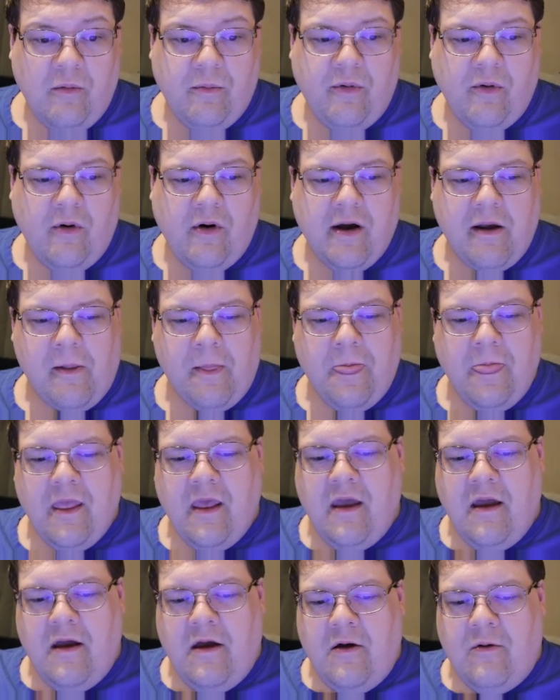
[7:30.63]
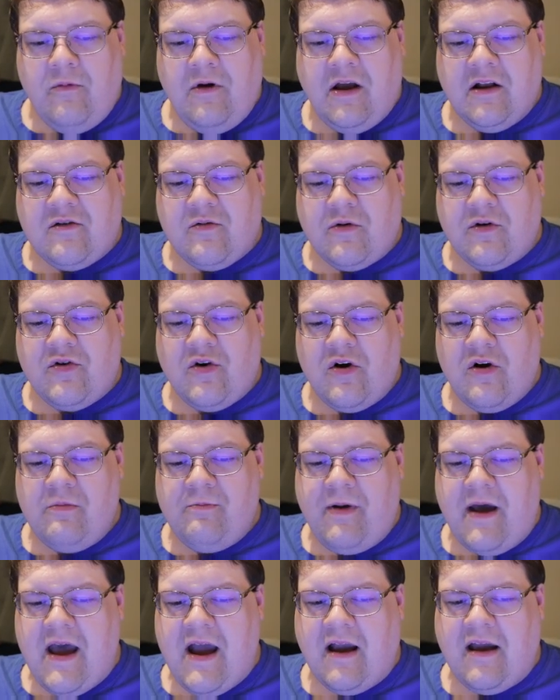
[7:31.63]
boy. We get to
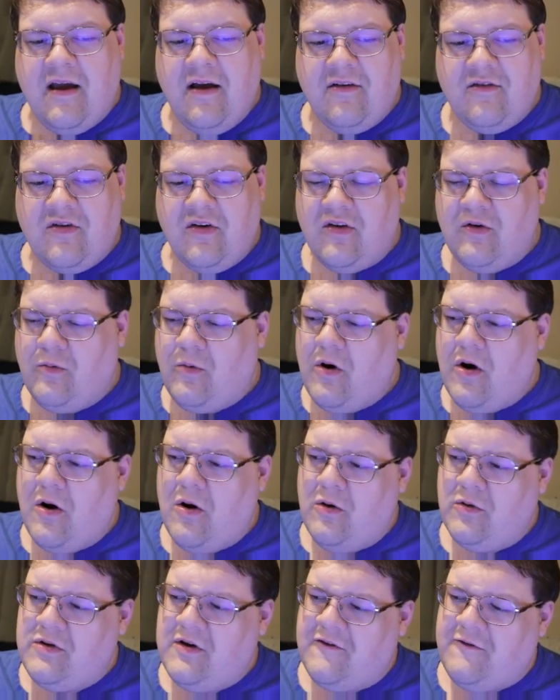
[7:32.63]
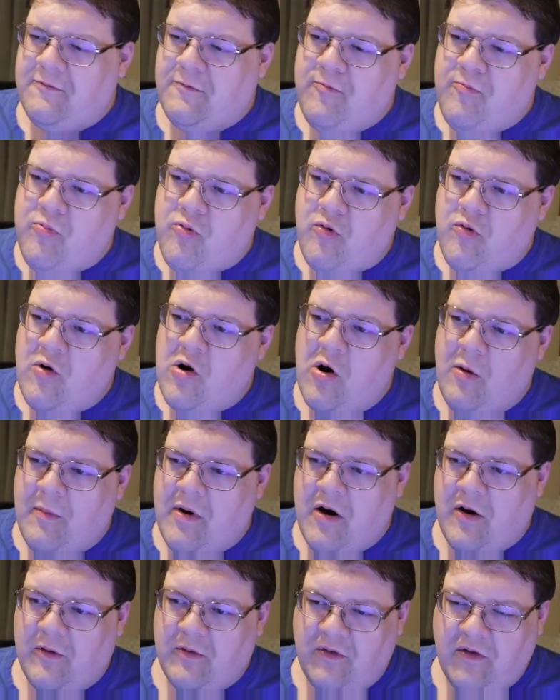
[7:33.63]
return back to the world of
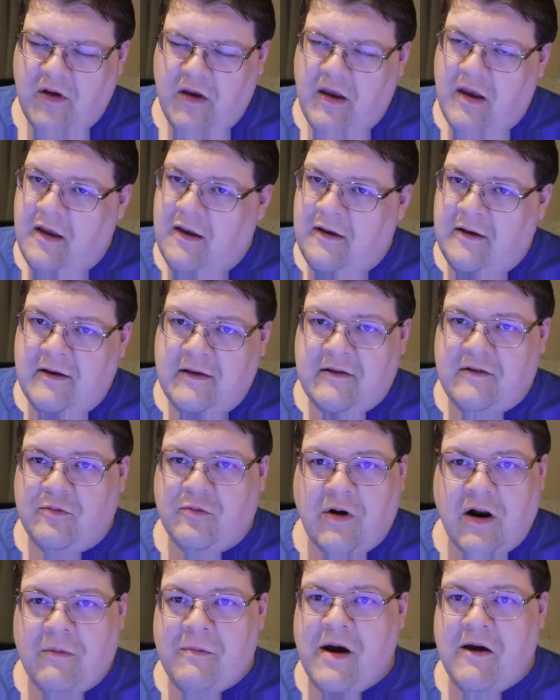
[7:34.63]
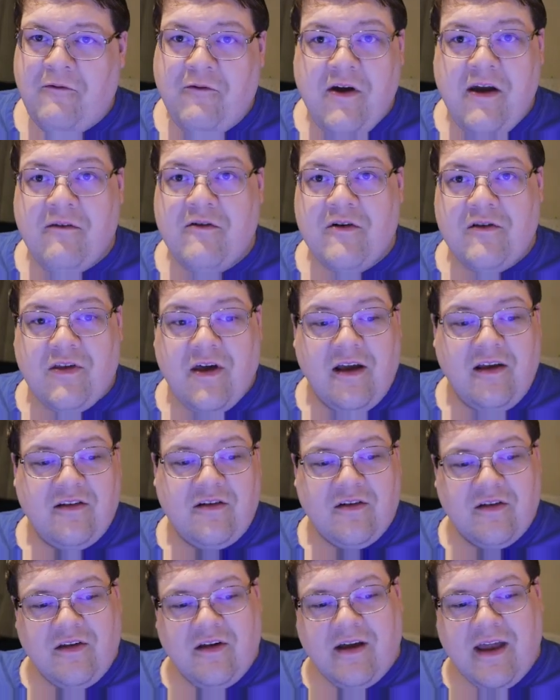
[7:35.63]
promos. This is one of my favorite
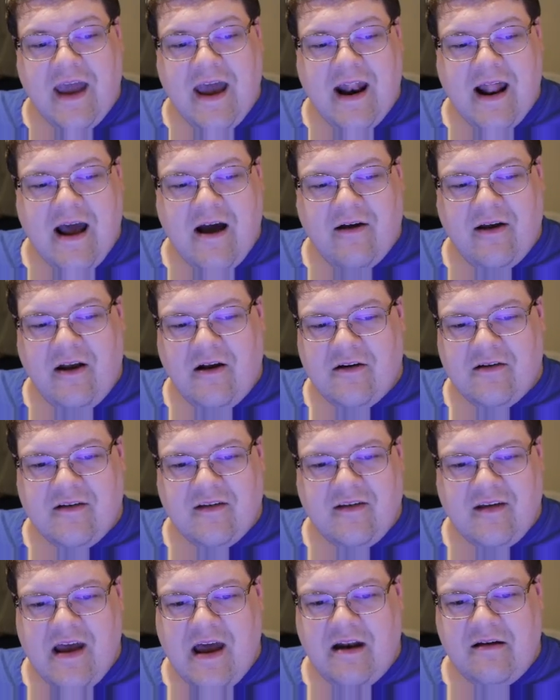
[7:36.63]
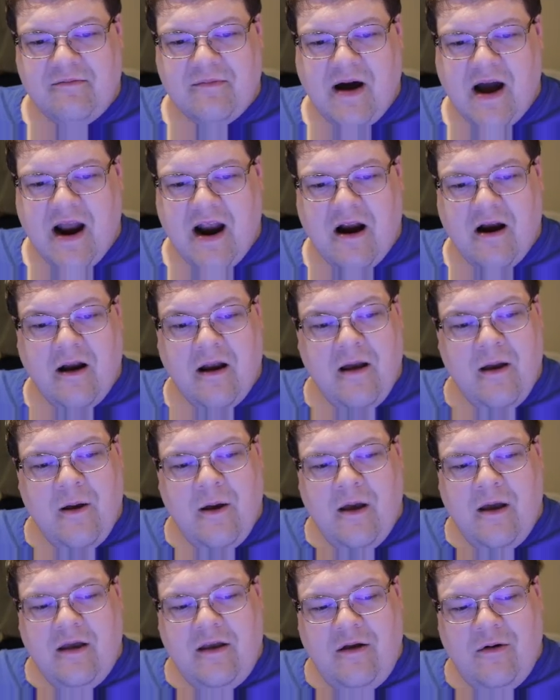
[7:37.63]
things to look at out here and just admire.
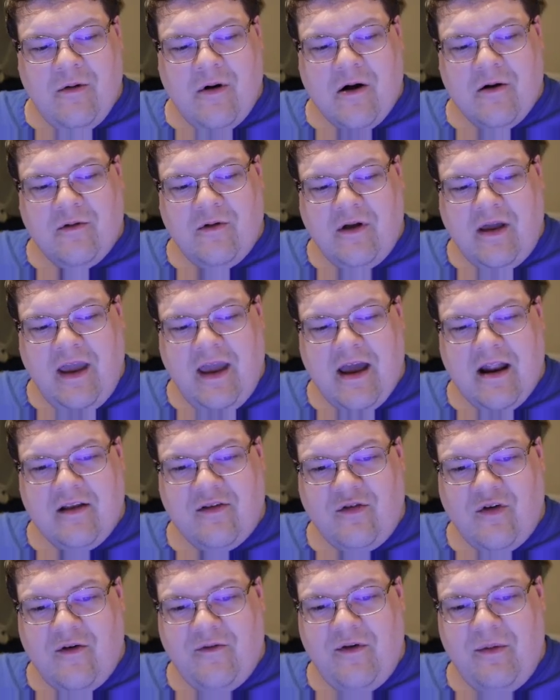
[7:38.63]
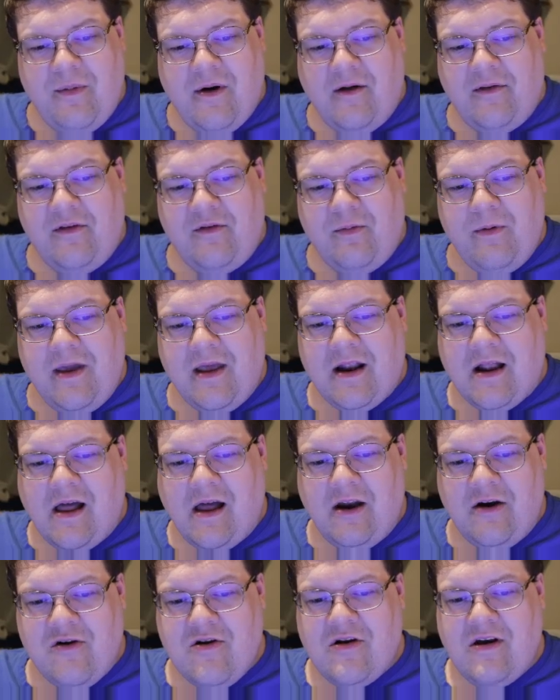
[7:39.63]
You are looking at a Sophie Bell this week at
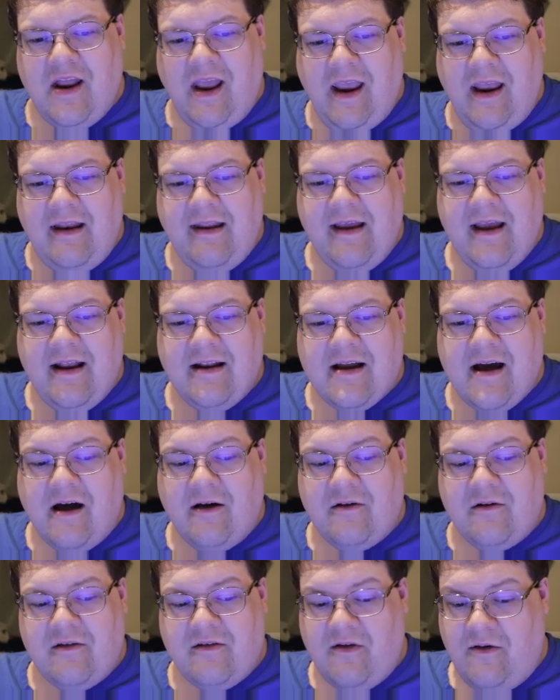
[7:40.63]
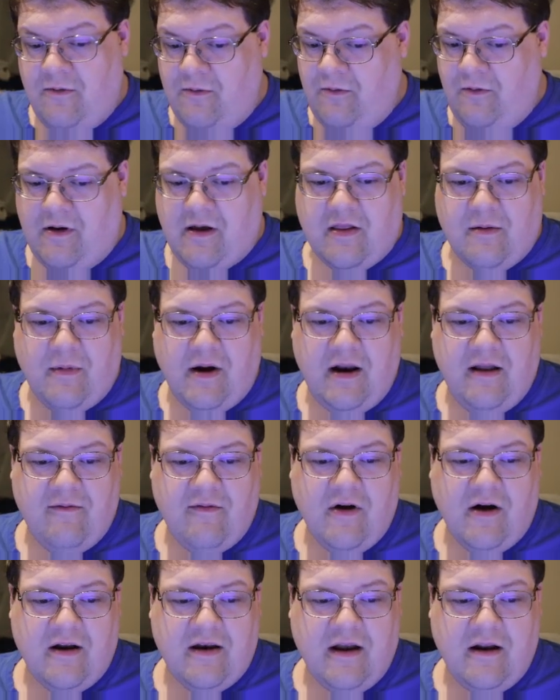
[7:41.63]
$188. Ooh, how the mighty have
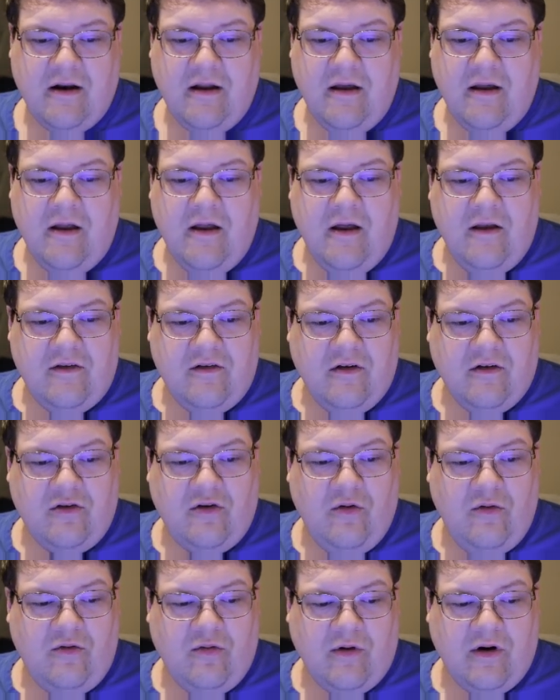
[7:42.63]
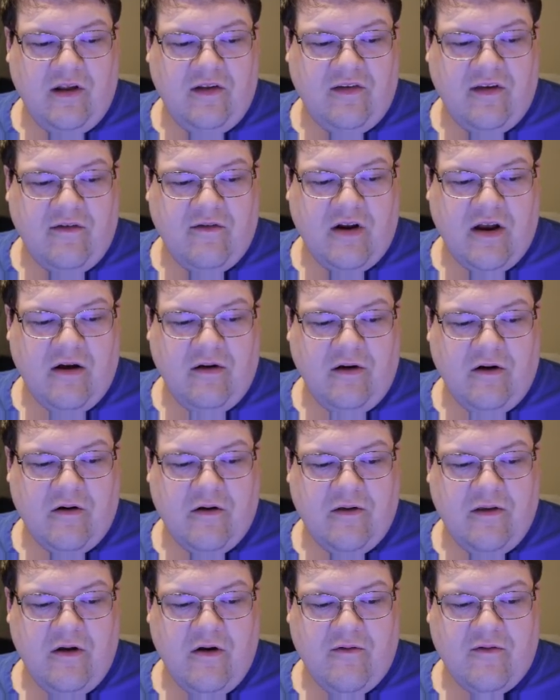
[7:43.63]
gone down. Still $227 out here
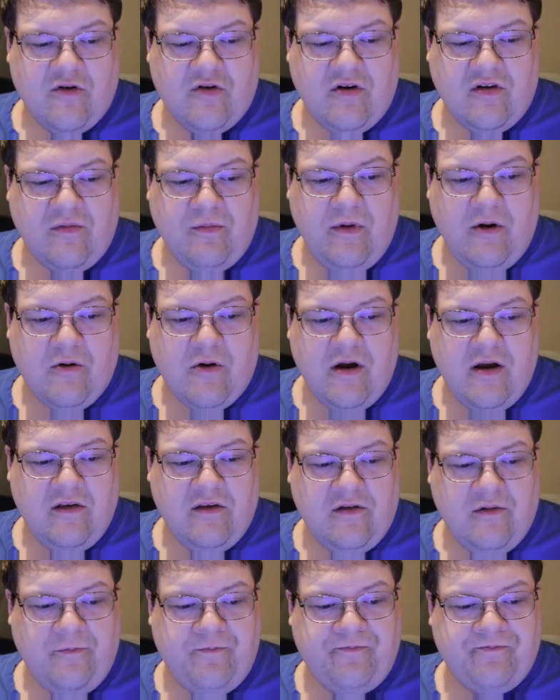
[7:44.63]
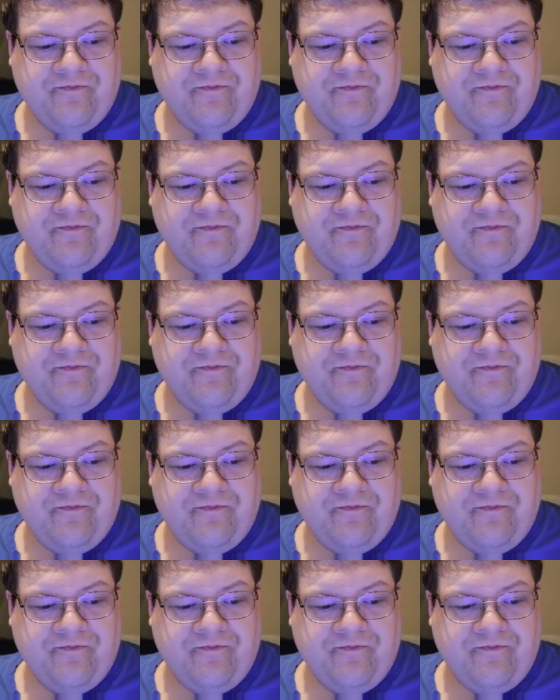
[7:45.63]
on the Overdressed Mires.